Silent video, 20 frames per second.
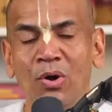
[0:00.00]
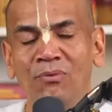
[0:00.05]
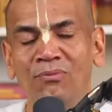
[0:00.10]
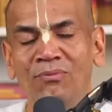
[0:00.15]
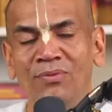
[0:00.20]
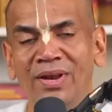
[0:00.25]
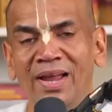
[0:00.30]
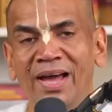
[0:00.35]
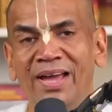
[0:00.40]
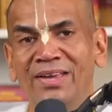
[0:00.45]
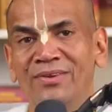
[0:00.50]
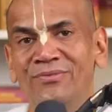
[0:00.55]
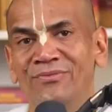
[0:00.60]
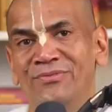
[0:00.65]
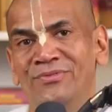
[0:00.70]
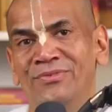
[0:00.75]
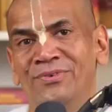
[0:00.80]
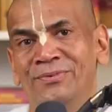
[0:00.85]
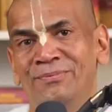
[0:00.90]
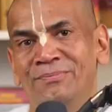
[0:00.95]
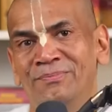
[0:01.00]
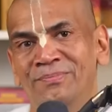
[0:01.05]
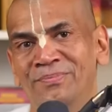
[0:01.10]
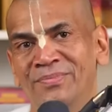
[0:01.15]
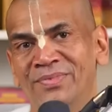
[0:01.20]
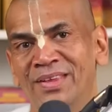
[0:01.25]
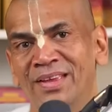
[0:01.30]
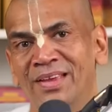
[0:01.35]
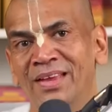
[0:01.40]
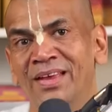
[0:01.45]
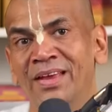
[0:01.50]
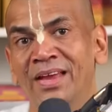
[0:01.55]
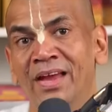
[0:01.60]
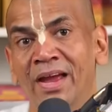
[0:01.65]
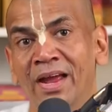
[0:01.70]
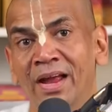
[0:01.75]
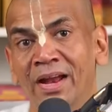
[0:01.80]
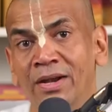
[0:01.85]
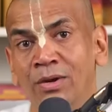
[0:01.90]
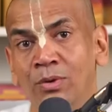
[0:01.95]
of life
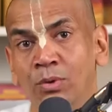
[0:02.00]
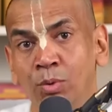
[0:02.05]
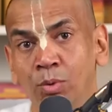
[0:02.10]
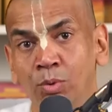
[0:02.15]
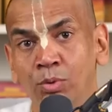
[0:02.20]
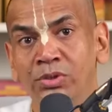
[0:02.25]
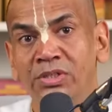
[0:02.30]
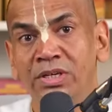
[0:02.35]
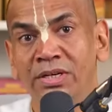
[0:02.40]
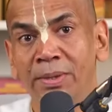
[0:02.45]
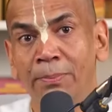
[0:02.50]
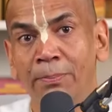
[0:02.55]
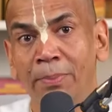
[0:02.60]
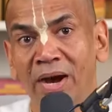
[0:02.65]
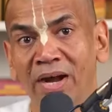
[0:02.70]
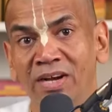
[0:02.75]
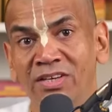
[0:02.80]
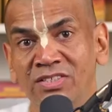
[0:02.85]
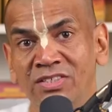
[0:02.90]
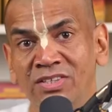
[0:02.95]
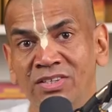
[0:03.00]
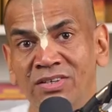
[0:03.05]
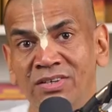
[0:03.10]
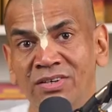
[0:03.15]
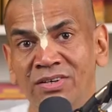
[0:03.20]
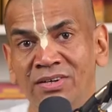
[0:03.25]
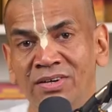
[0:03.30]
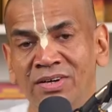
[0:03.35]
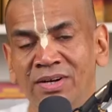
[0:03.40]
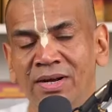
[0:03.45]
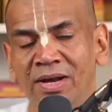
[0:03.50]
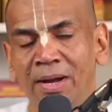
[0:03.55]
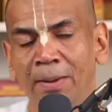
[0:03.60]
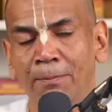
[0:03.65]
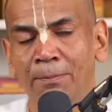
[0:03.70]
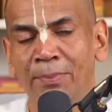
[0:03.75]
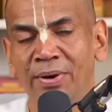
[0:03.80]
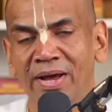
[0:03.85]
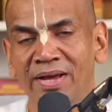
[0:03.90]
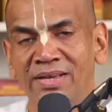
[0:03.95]
and whose departure
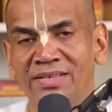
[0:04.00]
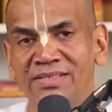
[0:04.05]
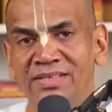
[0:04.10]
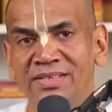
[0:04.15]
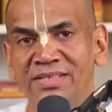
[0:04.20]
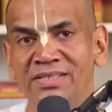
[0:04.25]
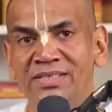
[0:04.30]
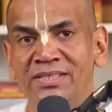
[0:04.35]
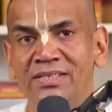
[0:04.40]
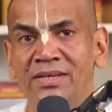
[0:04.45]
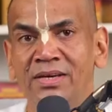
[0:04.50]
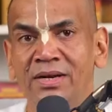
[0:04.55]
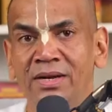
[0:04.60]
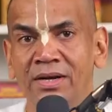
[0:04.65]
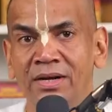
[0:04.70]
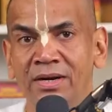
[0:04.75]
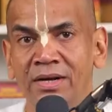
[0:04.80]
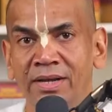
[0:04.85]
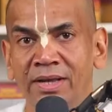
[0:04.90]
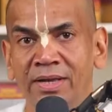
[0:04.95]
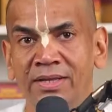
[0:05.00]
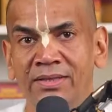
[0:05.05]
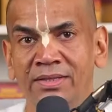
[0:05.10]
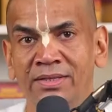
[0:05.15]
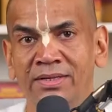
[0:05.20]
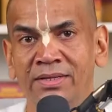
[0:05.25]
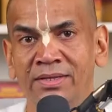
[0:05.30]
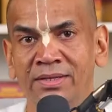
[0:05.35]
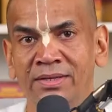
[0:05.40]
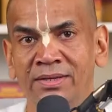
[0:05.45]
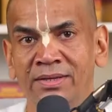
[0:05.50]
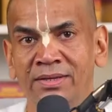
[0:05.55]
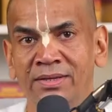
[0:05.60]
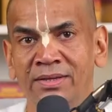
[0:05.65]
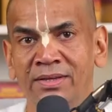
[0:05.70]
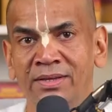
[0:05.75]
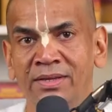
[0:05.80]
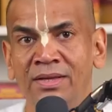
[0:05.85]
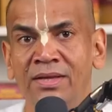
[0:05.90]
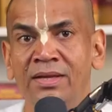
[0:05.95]
comprises death.
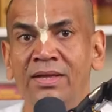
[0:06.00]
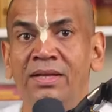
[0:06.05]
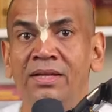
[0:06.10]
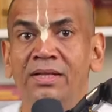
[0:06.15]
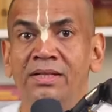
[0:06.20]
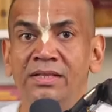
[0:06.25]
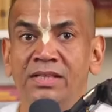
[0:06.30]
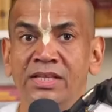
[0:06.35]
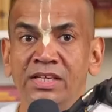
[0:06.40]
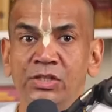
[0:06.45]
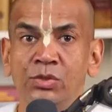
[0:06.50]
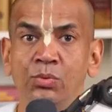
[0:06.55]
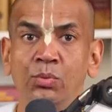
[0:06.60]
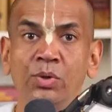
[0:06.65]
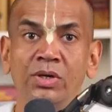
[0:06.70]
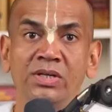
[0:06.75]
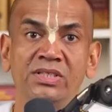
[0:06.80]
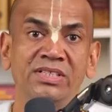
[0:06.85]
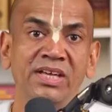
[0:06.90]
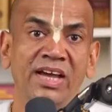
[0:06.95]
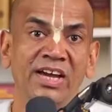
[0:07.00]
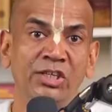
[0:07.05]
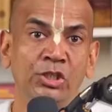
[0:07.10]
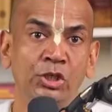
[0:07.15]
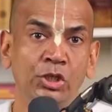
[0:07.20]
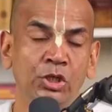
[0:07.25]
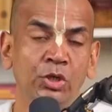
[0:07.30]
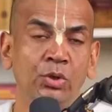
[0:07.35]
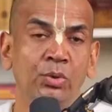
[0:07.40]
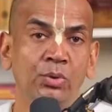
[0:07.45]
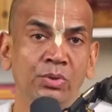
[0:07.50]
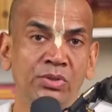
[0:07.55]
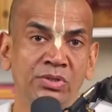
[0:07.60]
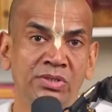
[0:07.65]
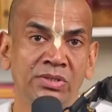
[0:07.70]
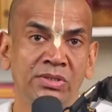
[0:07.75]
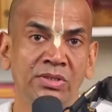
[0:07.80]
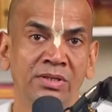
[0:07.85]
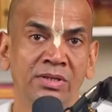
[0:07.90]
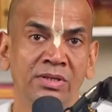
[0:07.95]
This verse
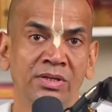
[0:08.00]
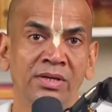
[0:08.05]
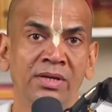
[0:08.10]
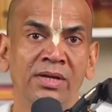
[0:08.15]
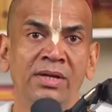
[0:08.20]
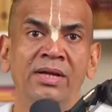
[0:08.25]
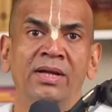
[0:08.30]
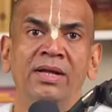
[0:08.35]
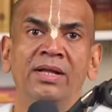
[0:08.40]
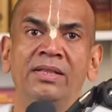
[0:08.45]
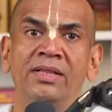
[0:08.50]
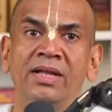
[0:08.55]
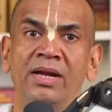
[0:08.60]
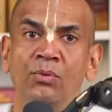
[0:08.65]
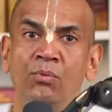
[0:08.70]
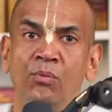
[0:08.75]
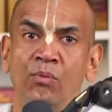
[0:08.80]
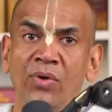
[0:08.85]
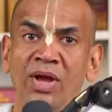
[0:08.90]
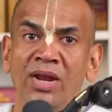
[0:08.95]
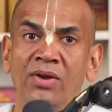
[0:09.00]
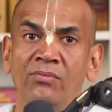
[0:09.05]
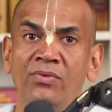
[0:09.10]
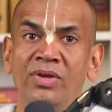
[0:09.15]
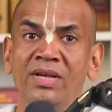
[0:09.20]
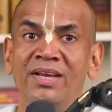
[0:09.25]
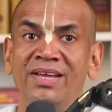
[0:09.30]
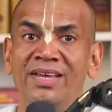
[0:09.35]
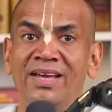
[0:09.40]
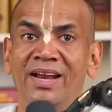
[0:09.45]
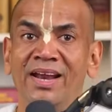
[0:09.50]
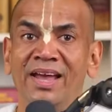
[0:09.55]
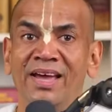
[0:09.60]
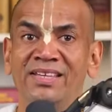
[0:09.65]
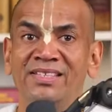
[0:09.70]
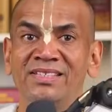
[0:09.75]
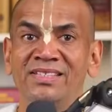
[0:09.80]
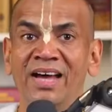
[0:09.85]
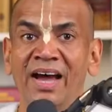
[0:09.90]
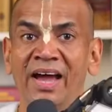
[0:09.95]
assures that when we
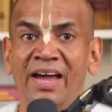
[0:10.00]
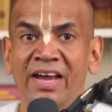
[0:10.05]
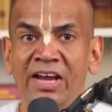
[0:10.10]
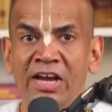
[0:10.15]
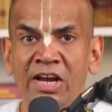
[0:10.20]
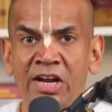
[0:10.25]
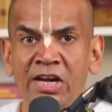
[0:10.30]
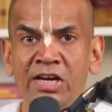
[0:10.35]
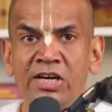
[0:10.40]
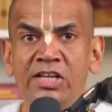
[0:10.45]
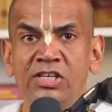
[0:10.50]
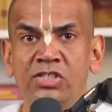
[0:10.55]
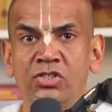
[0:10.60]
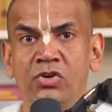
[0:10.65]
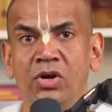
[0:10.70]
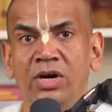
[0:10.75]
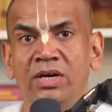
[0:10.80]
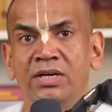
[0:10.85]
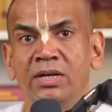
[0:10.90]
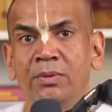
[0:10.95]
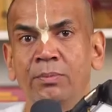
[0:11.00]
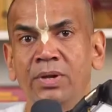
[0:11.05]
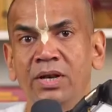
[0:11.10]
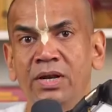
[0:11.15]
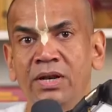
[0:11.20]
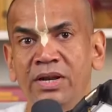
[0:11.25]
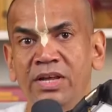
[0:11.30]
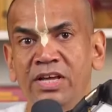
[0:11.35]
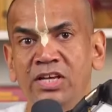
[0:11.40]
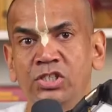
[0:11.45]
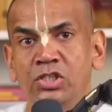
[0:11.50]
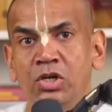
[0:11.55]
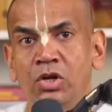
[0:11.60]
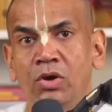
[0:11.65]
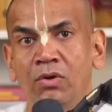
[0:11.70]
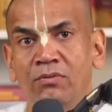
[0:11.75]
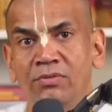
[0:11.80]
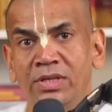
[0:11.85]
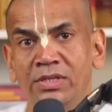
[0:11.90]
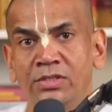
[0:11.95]
realize the indestructible
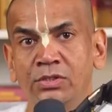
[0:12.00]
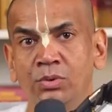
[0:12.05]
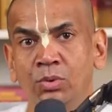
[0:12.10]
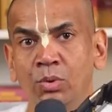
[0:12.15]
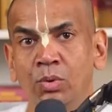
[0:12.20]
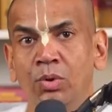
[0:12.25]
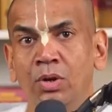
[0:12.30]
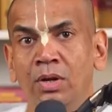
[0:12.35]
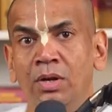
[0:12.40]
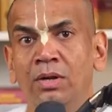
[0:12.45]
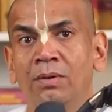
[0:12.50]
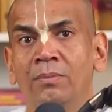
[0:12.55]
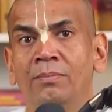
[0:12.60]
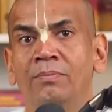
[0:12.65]
nature of the soul,